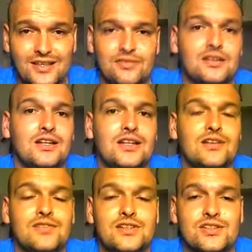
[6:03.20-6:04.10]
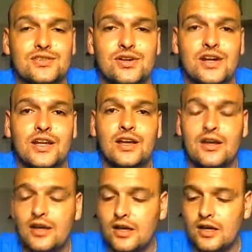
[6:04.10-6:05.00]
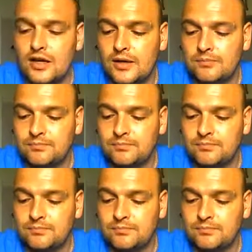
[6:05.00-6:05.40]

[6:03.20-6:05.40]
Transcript: definitely give this a try.